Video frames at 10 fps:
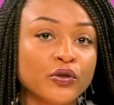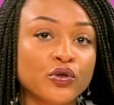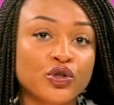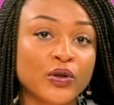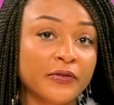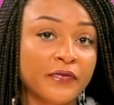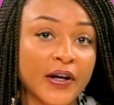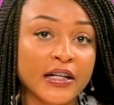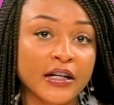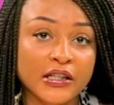who's trying to
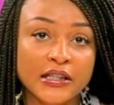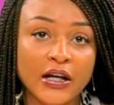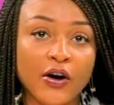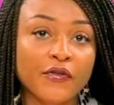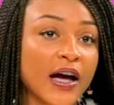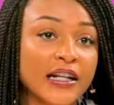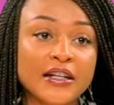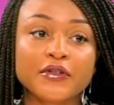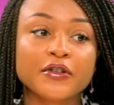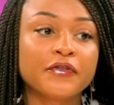find herself and
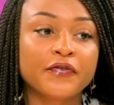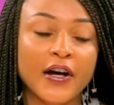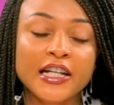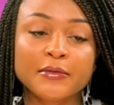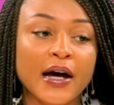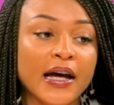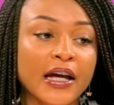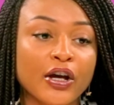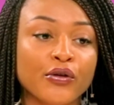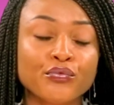even find
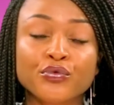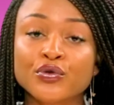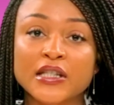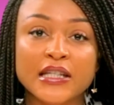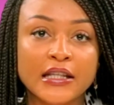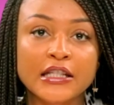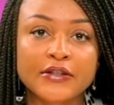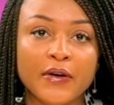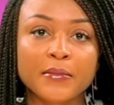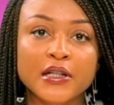my roots in
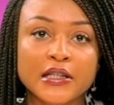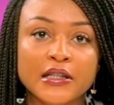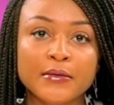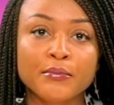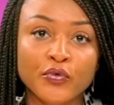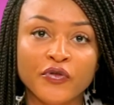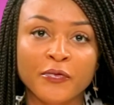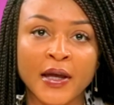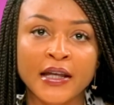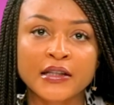this feminism
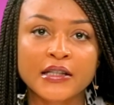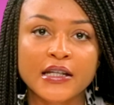movement.